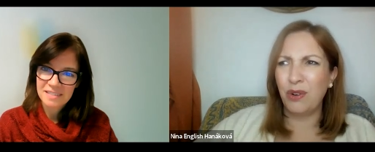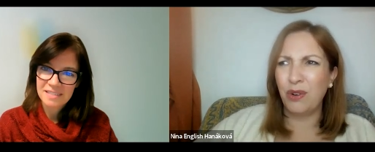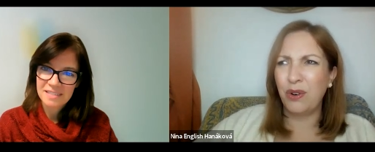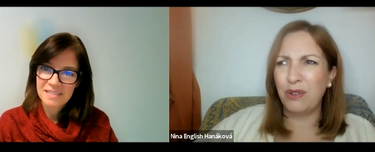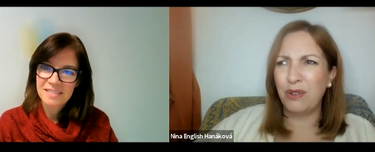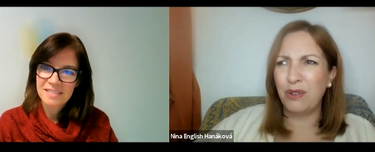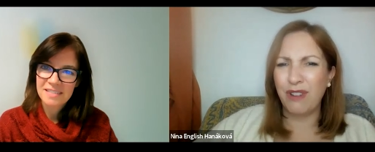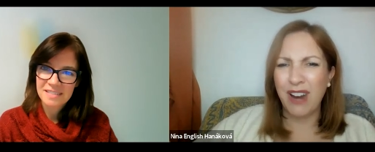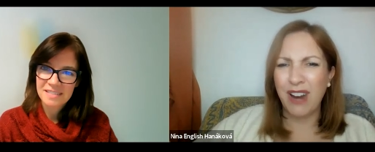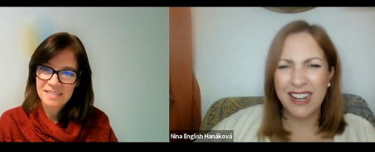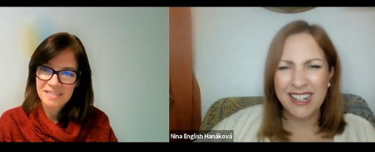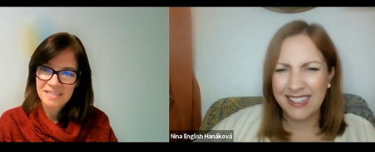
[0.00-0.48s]

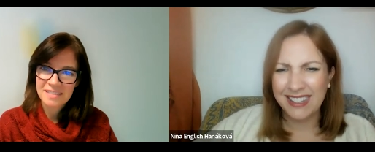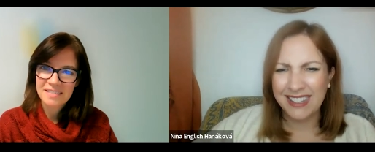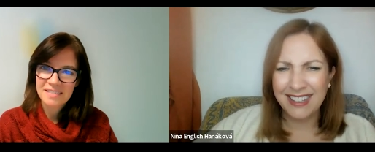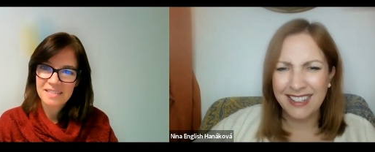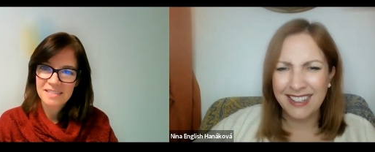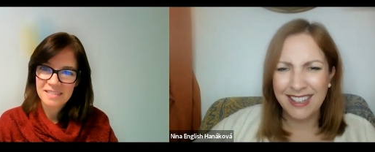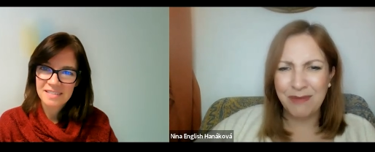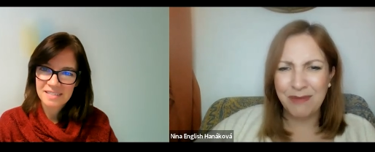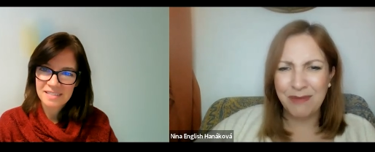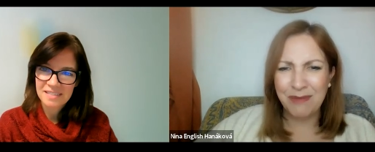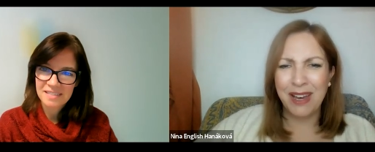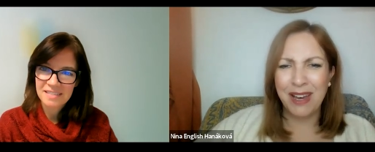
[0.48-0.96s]
Speaker 1: or
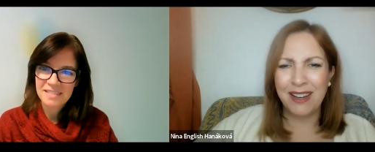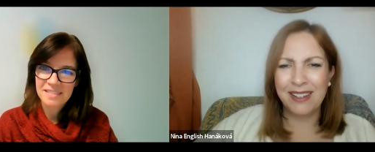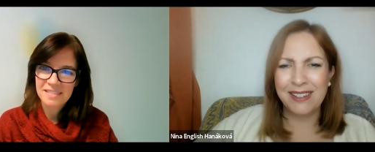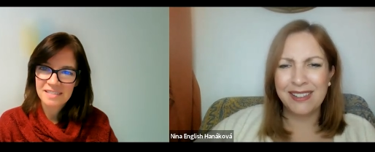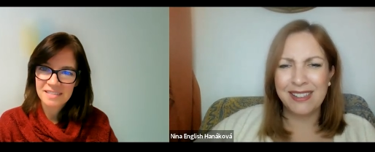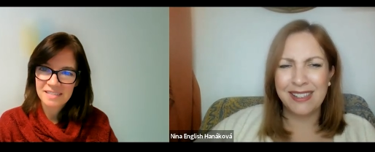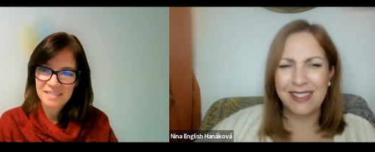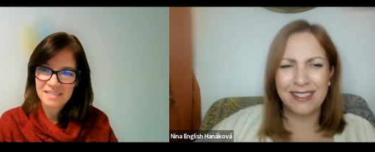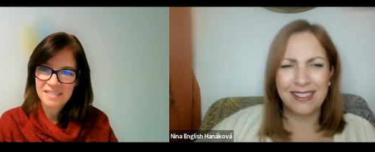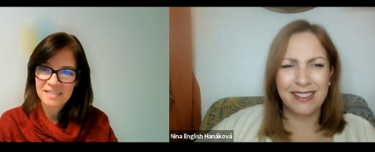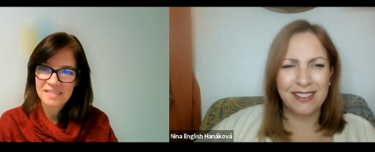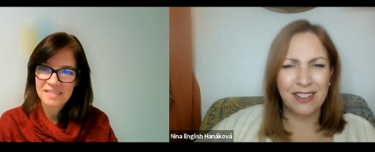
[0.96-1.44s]
writing
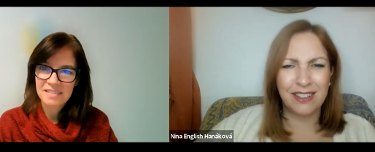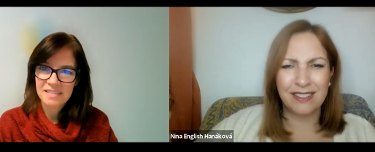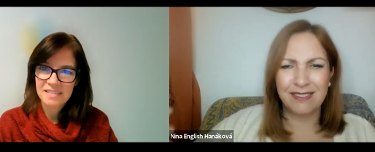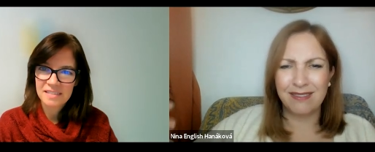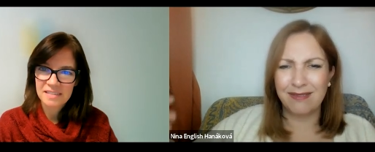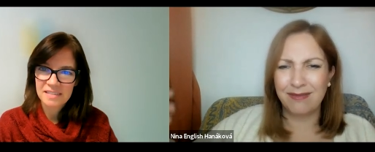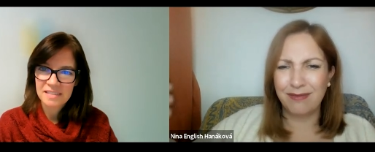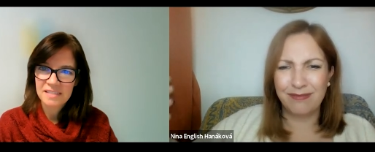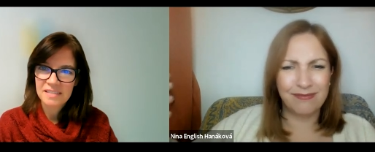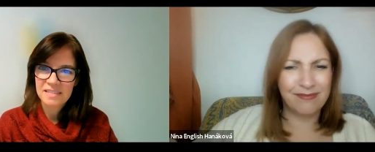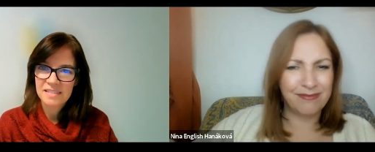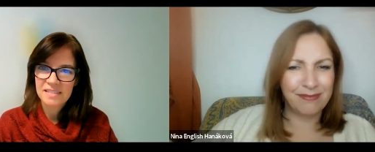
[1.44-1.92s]
emails and they're
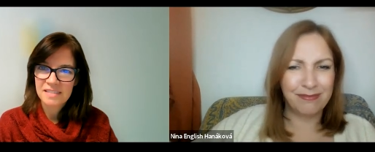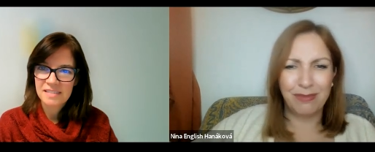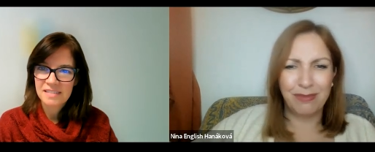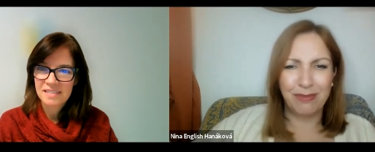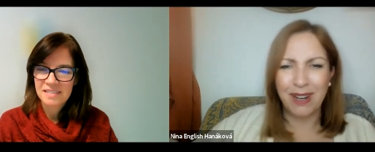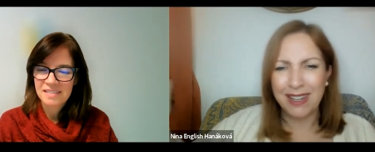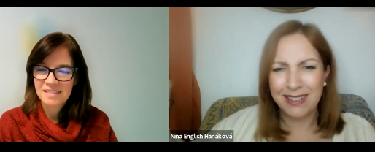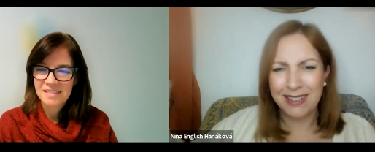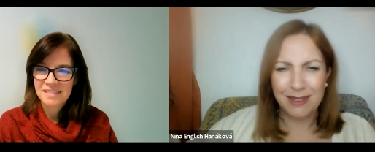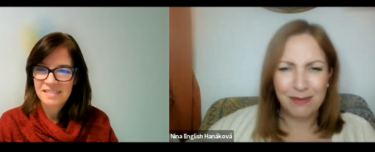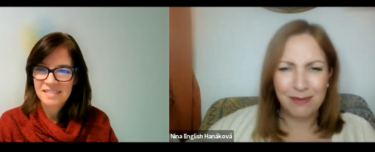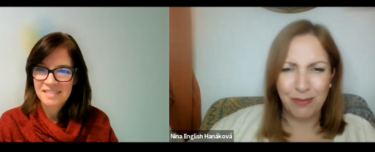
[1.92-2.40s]

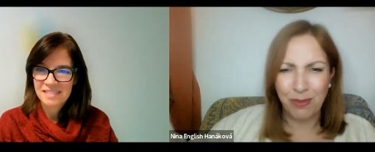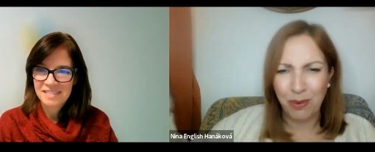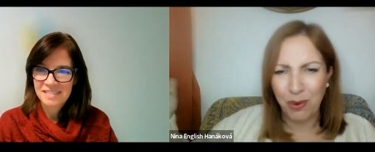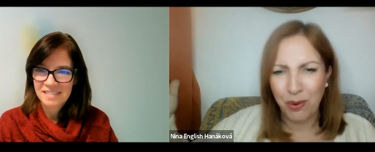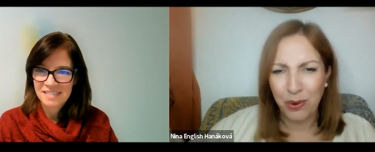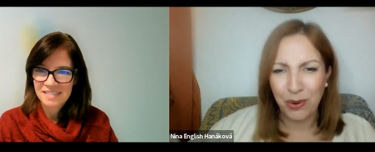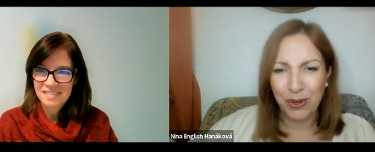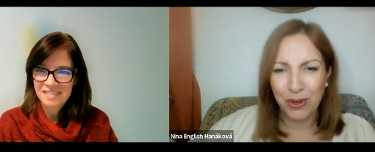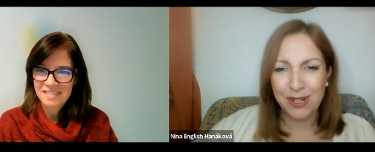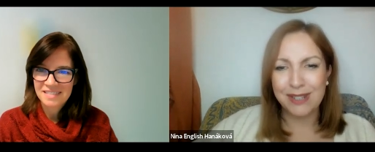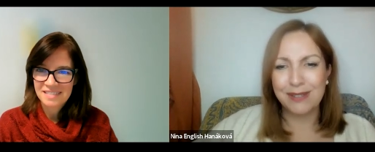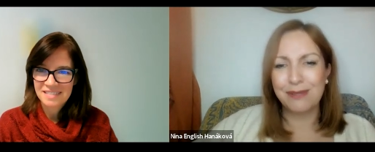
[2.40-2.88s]
bloody
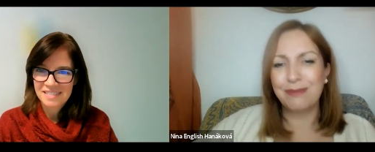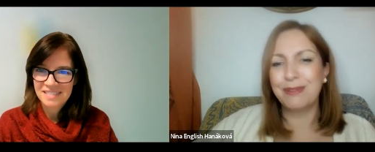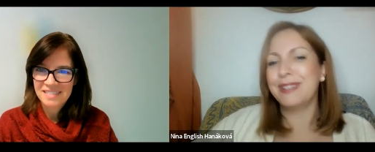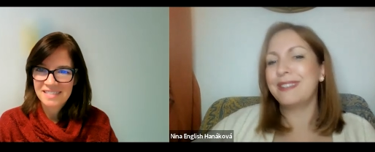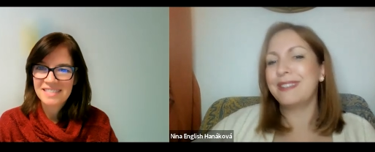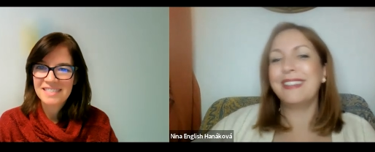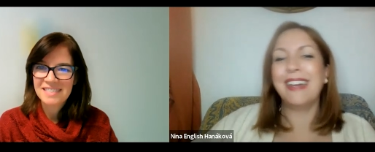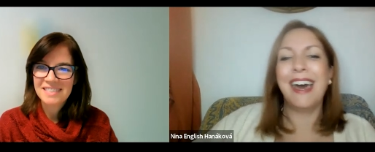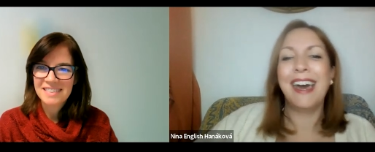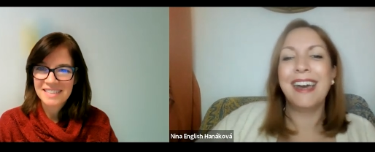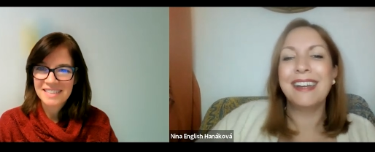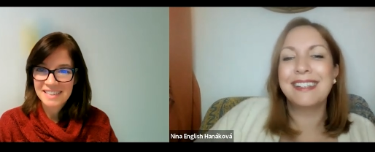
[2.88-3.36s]
bored
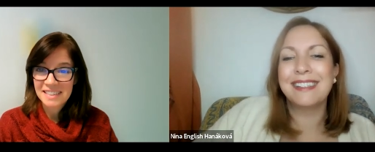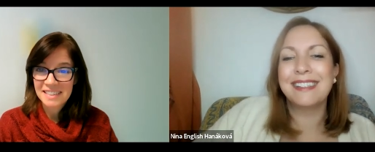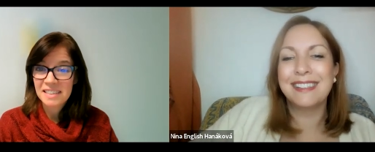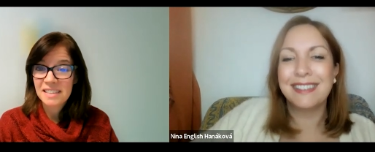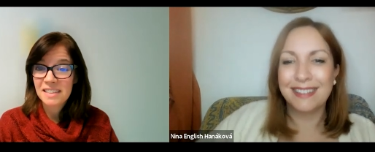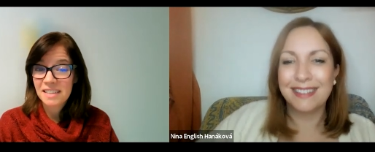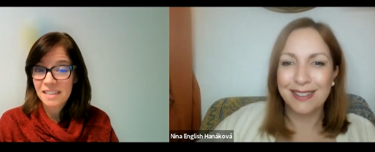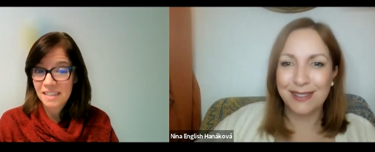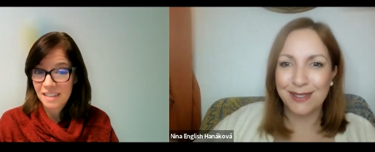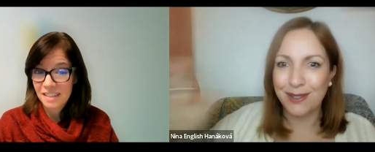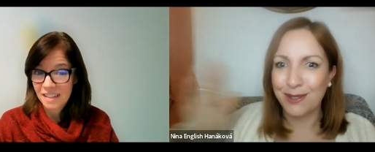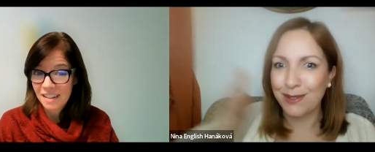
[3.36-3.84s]
with that
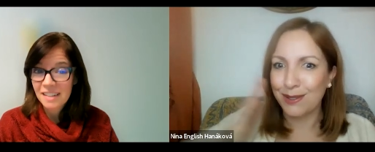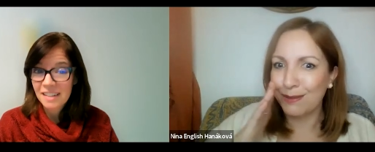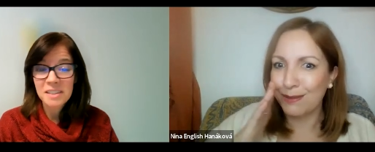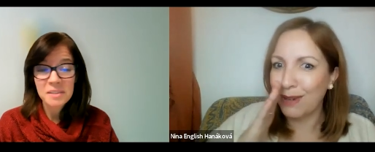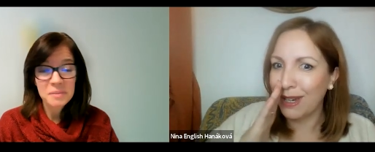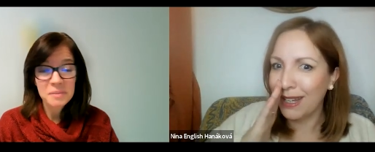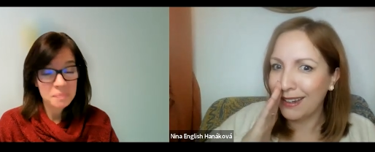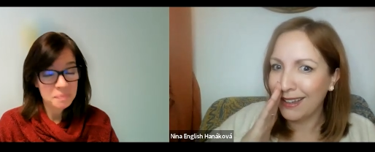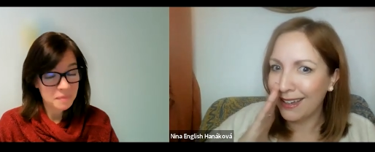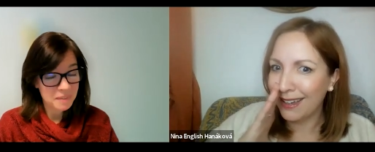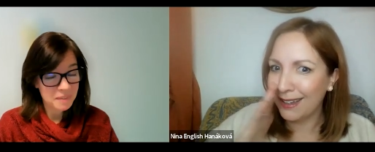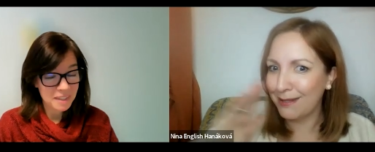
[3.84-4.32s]
yeah
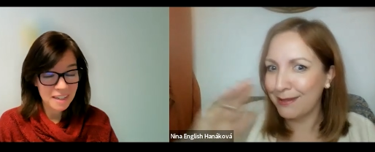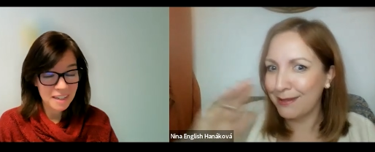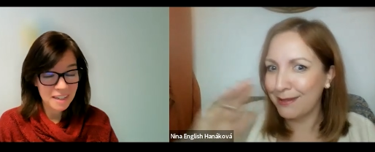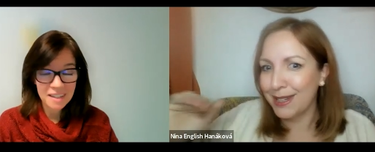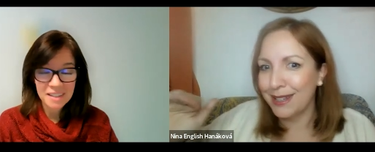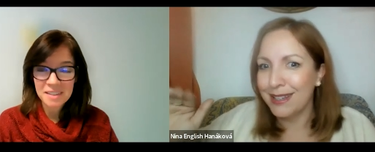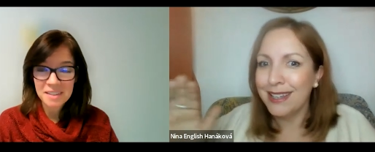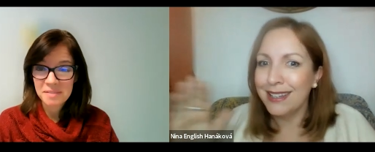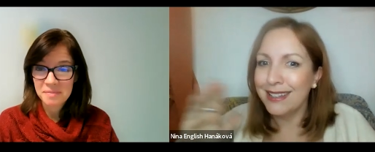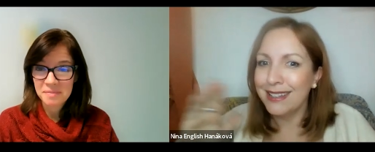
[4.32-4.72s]
yeah